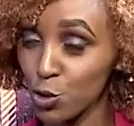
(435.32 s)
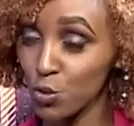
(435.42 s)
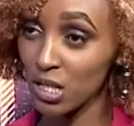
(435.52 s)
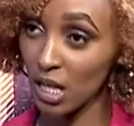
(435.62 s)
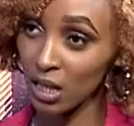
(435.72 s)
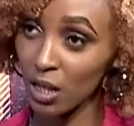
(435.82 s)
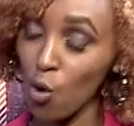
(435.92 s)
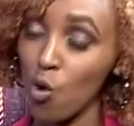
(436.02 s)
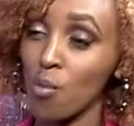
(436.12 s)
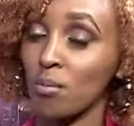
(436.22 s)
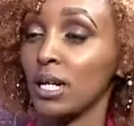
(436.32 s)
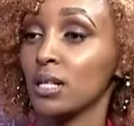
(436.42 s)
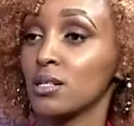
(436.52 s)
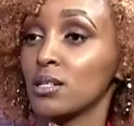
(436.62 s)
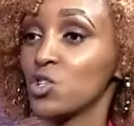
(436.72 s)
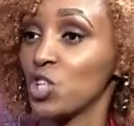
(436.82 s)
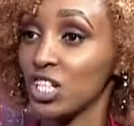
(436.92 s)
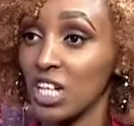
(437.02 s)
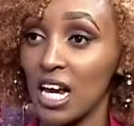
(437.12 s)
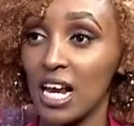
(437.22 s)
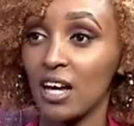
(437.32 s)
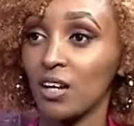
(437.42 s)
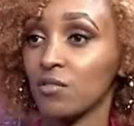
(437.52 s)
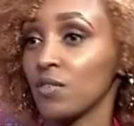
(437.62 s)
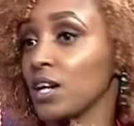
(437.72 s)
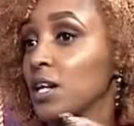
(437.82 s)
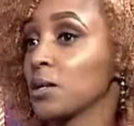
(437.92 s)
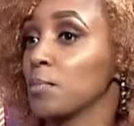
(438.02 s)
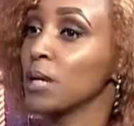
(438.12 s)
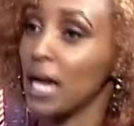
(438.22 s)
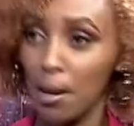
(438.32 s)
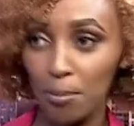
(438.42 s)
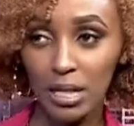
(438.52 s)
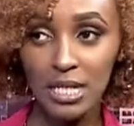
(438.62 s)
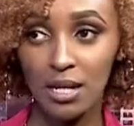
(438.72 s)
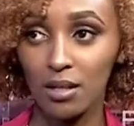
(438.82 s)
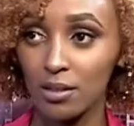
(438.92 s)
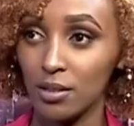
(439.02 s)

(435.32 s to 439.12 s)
to stay in the home and change her life and become better.